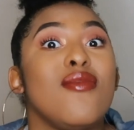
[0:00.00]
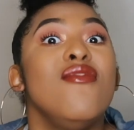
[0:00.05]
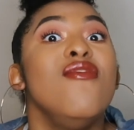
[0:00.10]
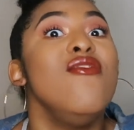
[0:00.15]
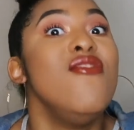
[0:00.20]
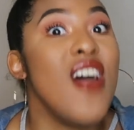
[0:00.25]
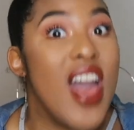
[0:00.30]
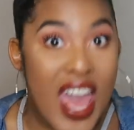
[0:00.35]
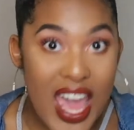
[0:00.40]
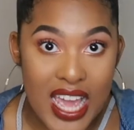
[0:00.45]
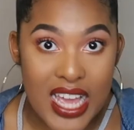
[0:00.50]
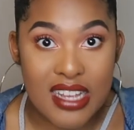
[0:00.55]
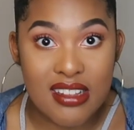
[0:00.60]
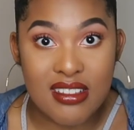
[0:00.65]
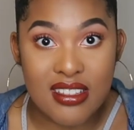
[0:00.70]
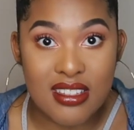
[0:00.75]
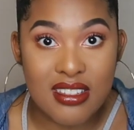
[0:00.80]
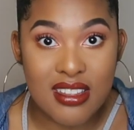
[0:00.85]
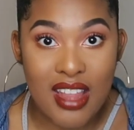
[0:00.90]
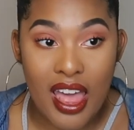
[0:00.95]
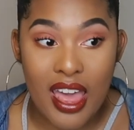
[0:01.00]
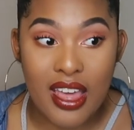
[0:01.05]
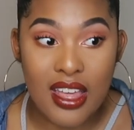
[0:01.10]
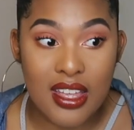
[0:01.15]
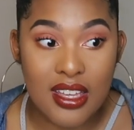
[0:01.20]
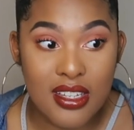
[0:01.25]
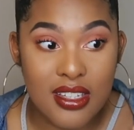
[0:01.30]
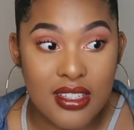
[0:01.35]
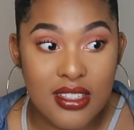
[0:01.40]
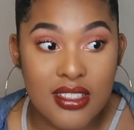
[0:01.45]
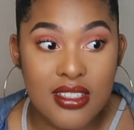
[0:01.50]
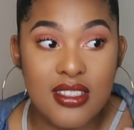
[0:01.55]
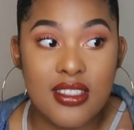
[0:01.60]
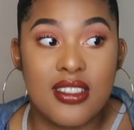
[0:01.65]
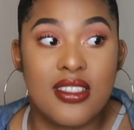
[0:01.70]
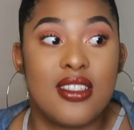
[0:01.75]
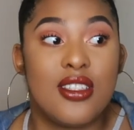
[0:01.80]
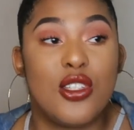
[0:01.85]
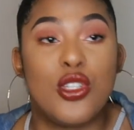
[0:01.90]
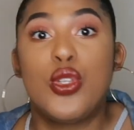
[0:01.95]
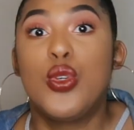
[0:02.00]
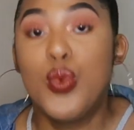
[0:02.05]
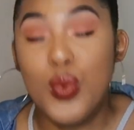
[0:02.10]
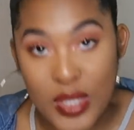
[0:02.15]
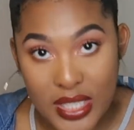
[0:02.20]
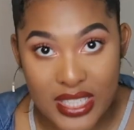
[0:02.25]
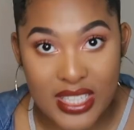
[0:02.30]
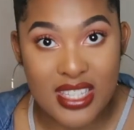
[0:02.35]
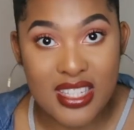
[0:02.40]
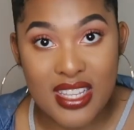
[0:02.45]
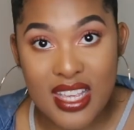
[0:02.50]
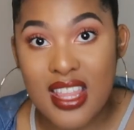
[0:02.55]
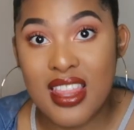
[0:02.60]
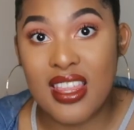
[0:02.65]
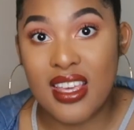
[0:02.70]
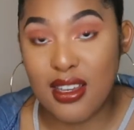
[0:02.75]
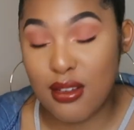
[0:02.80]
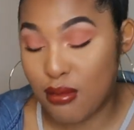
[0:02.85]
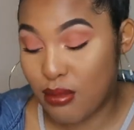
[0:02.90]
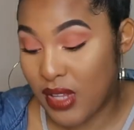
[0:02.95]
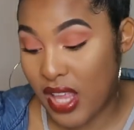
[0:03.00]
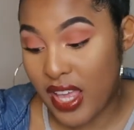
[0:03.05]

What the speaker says: veins, like you can see them,